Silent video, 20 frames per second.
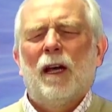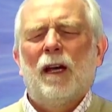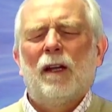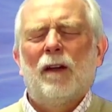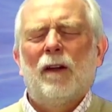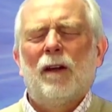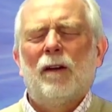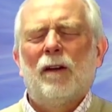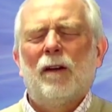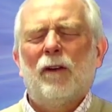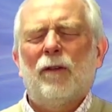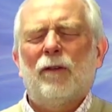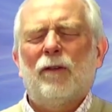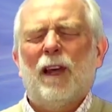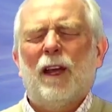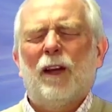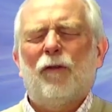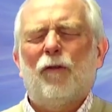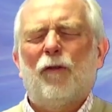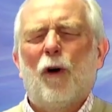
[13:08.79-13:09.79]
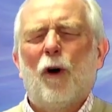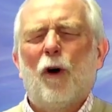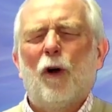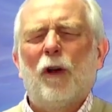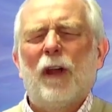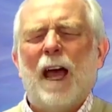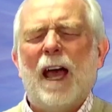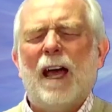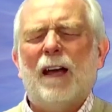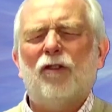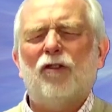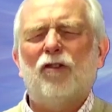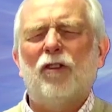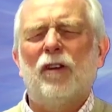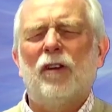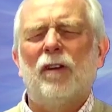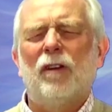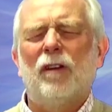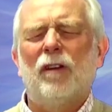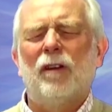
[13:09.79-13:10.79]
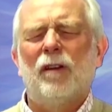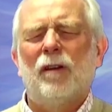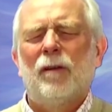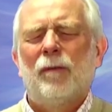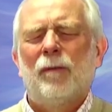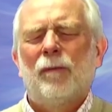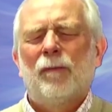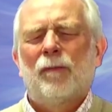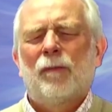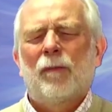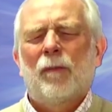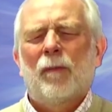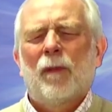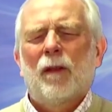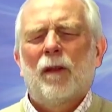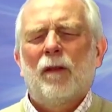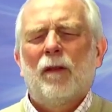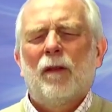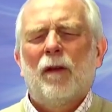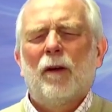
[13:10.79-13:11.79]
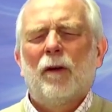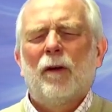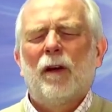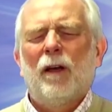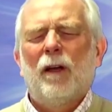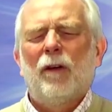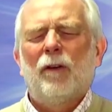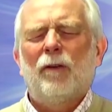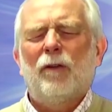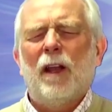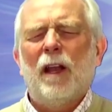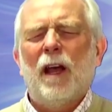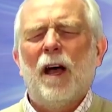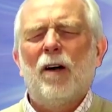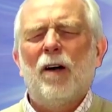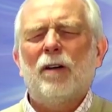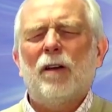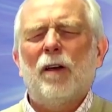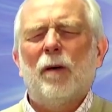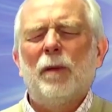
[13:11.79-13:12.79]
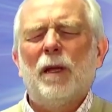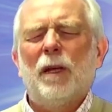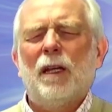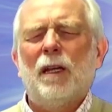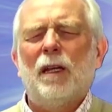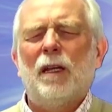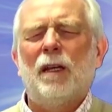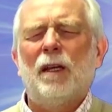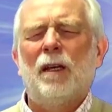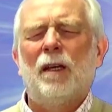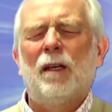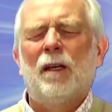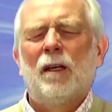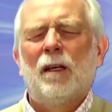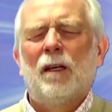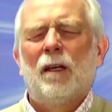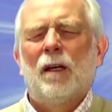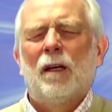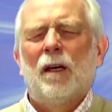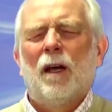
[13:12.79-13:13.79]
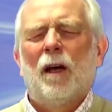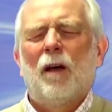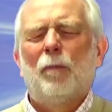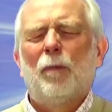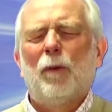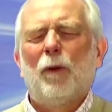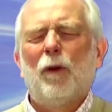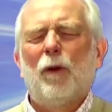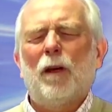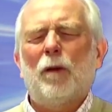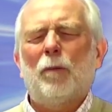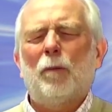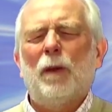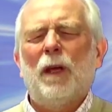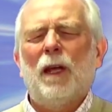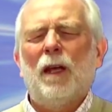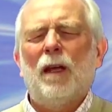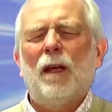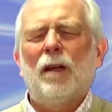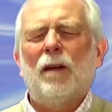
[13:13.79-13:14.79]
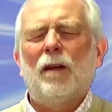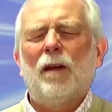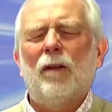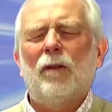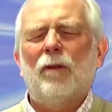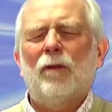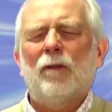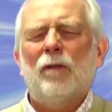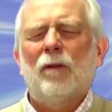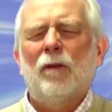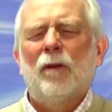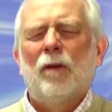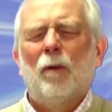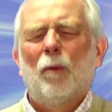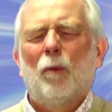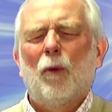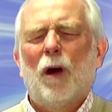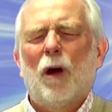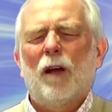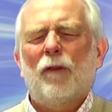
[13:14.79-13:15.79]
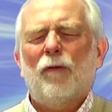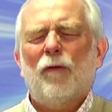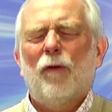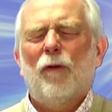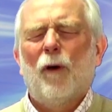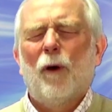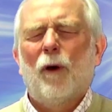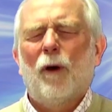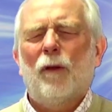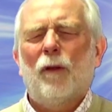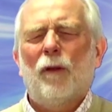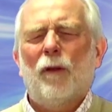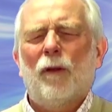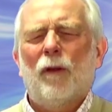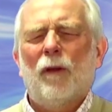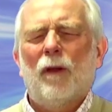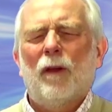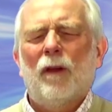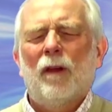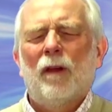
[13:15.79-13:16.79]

And in this 8-fold action, there is an alchemy of Buddhic beingness brought forth,